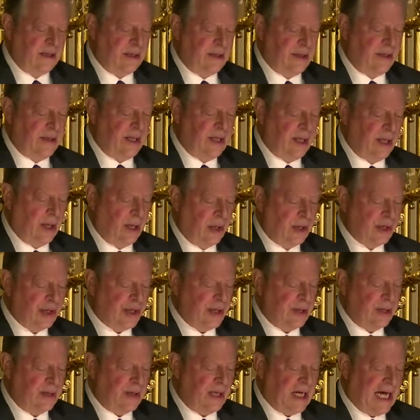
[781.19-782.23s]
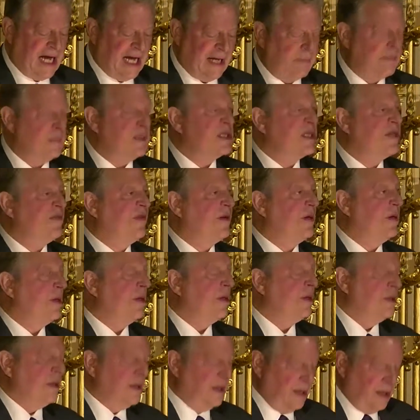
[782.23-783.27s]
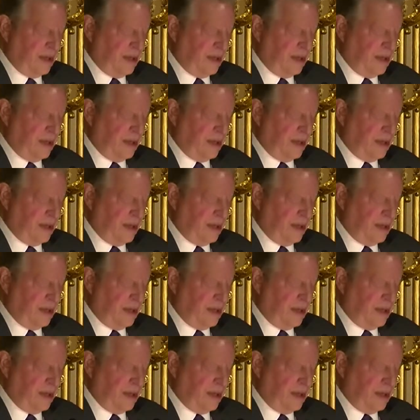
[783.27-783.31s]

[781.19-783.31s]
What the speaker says: to the ocean, atmosphere,